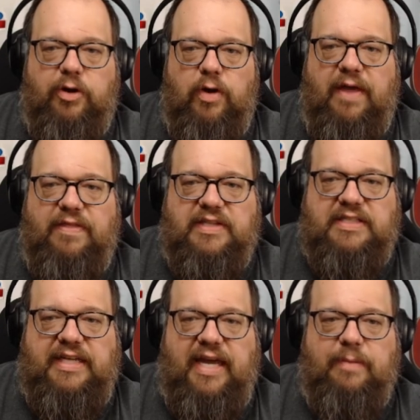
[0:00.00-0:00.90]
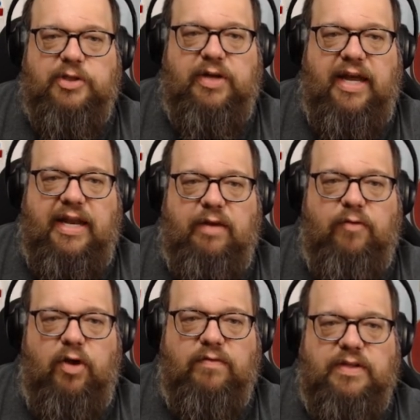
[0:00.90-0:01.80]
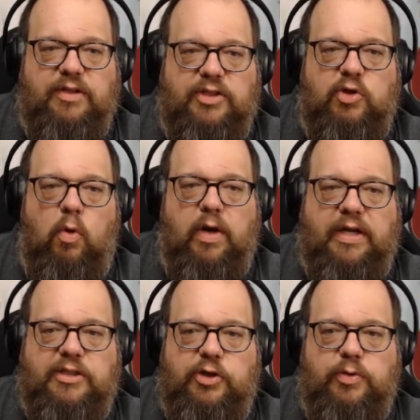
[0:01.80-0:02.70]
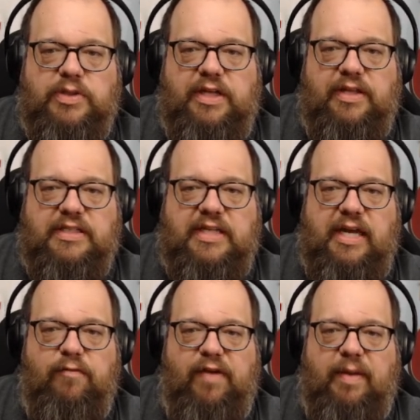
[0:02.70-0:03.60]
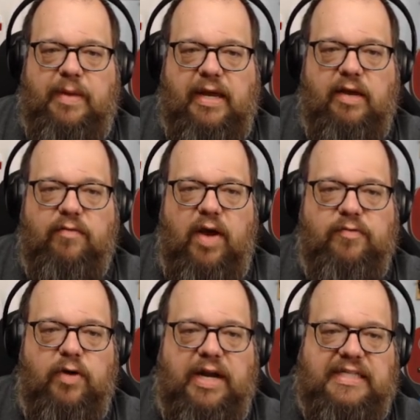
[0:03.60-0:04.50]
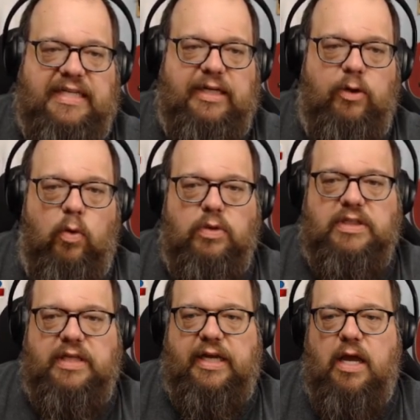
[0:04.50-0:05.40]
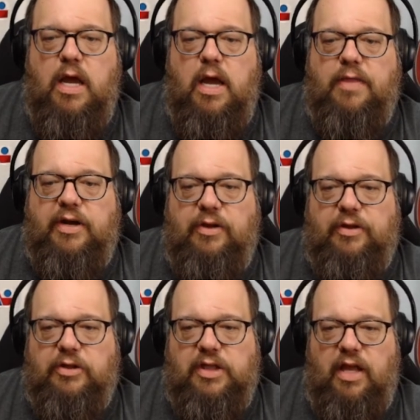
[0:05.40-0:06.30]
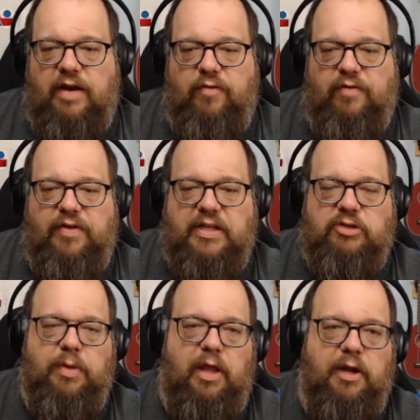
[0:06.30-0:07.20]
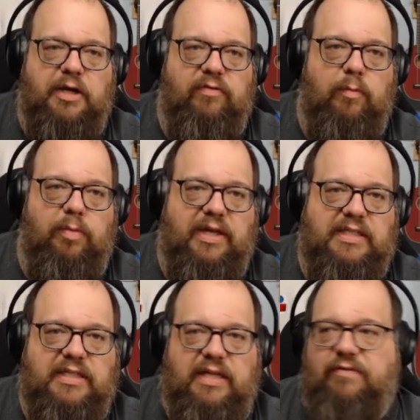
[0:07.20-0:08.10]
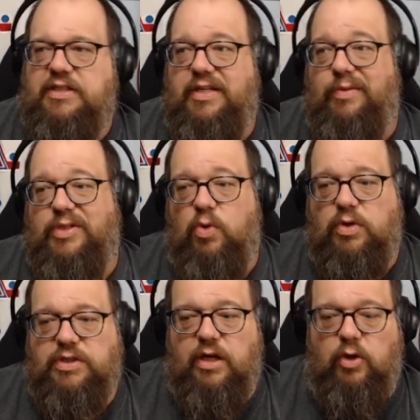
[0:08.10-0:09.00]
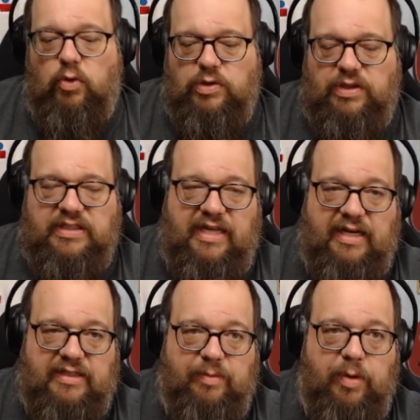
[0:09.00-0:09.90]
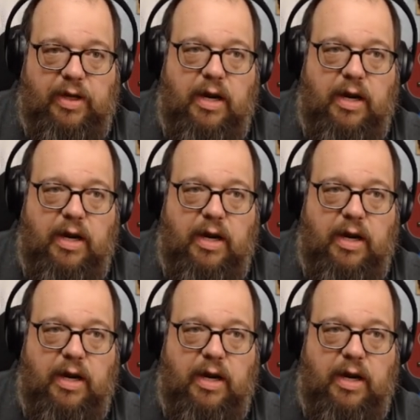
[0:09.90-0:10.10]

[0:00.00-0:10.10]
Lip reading: and the CMs are getting involved in the scoring too. Zielinski and Fabian combined for 18 goals. Like, there's a lot of offense from a lot of different places. Obviously, we score a ton of goals with this tactic, but